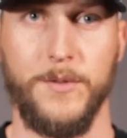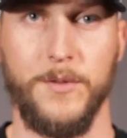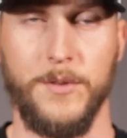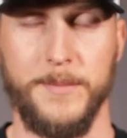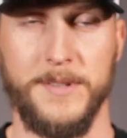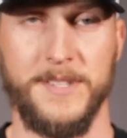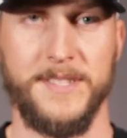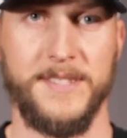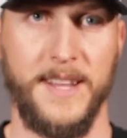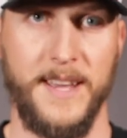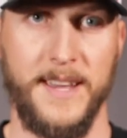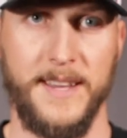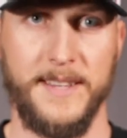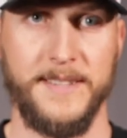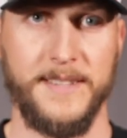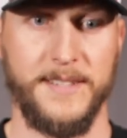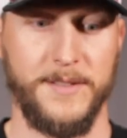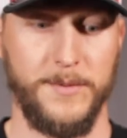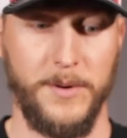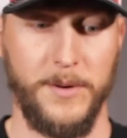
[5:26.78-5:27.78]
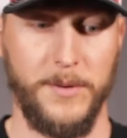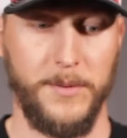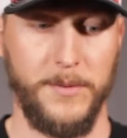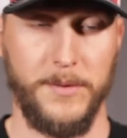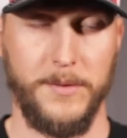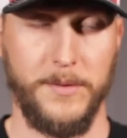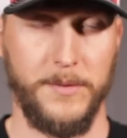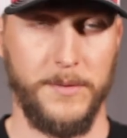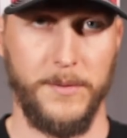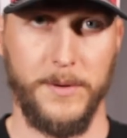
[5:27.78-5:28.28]
mistakes is
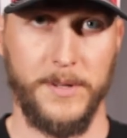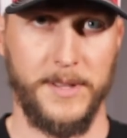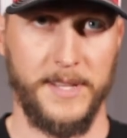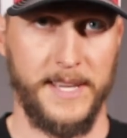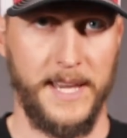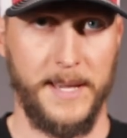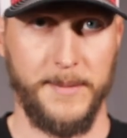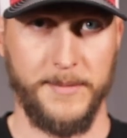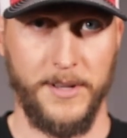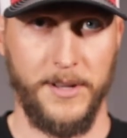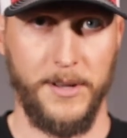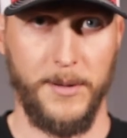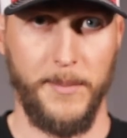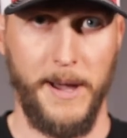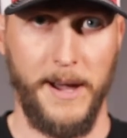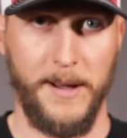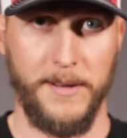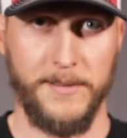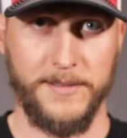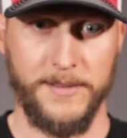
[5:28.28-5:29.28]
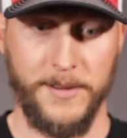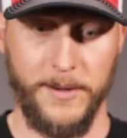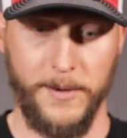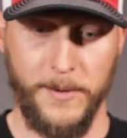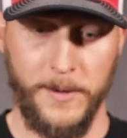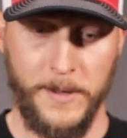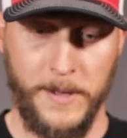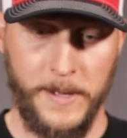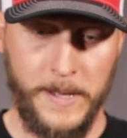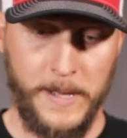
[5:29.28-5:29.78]
what the game's all about.
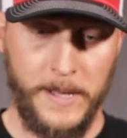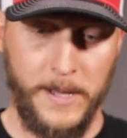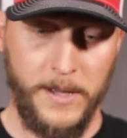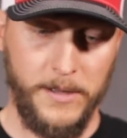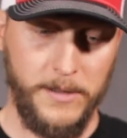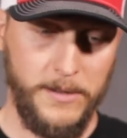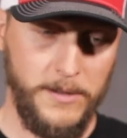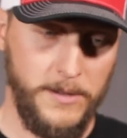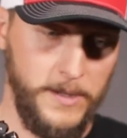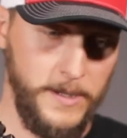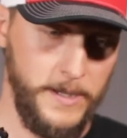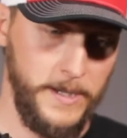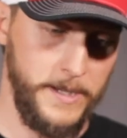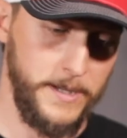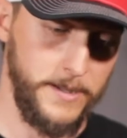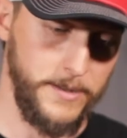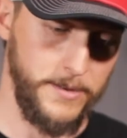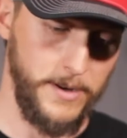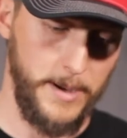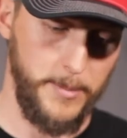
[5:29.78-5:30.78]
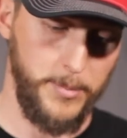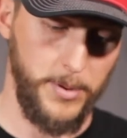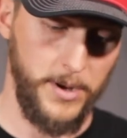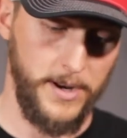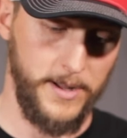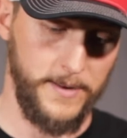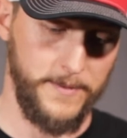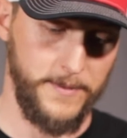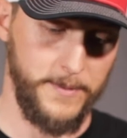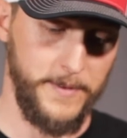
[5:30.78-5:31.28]
So Great
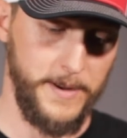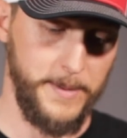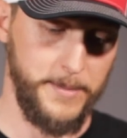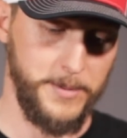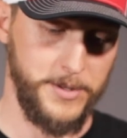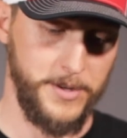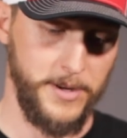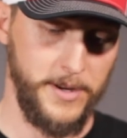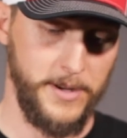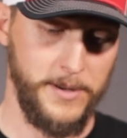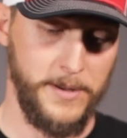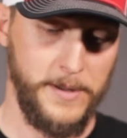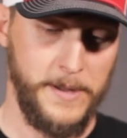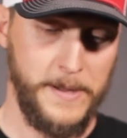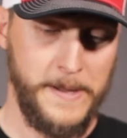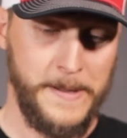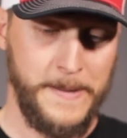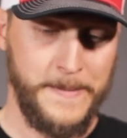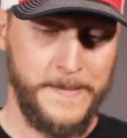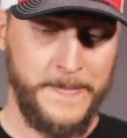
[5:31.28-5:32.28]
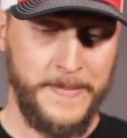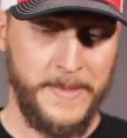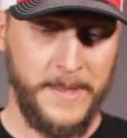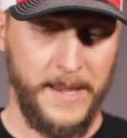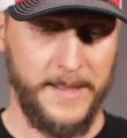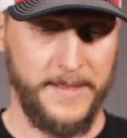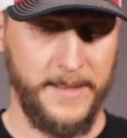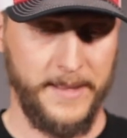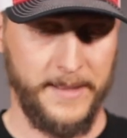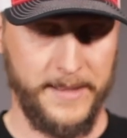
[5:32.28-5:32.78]
product from Vapor Trail.
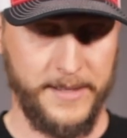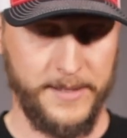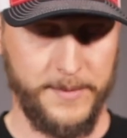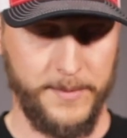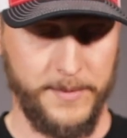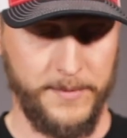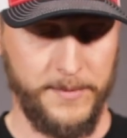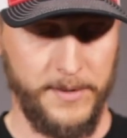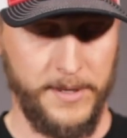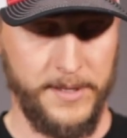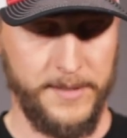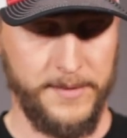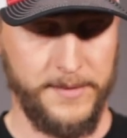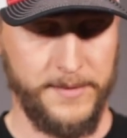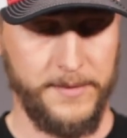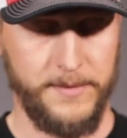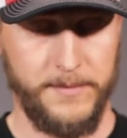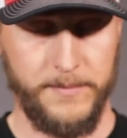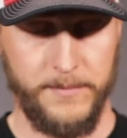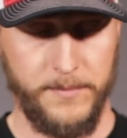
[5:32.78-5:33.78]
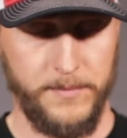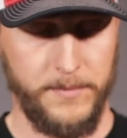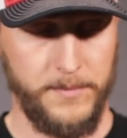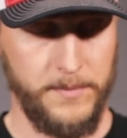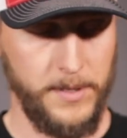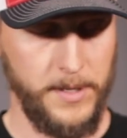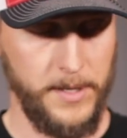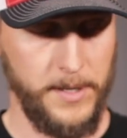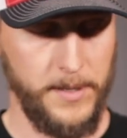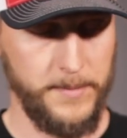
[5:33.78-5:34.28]
I think this one runs
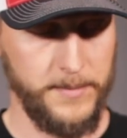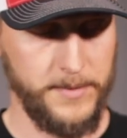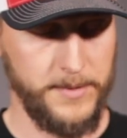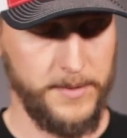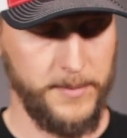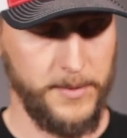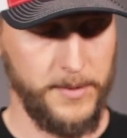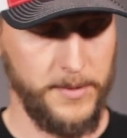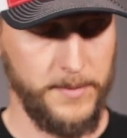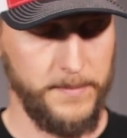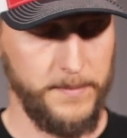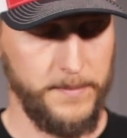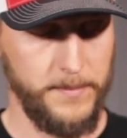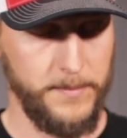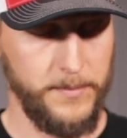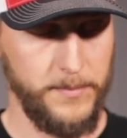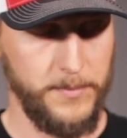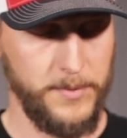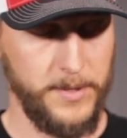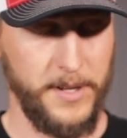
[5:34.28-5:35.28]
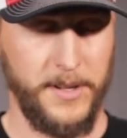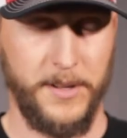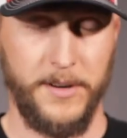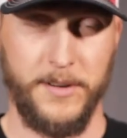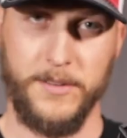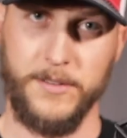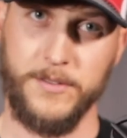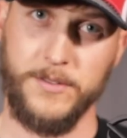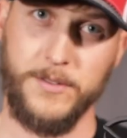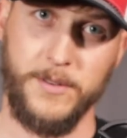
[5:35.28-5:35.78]
somewhere between
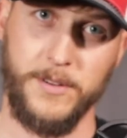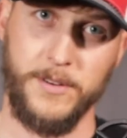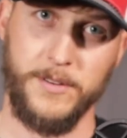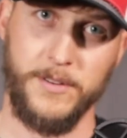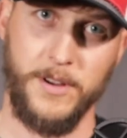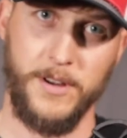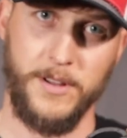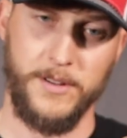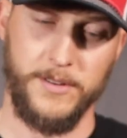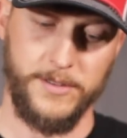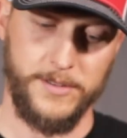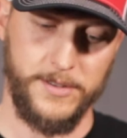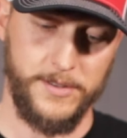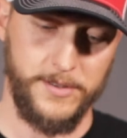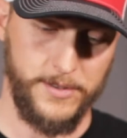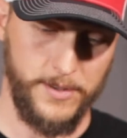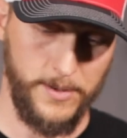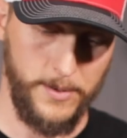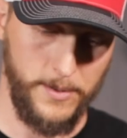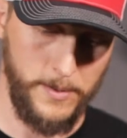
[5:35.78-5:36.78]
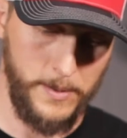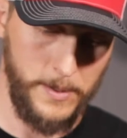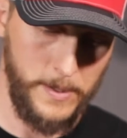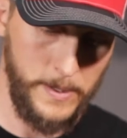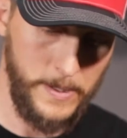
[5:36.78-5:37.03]
$100 and $200. So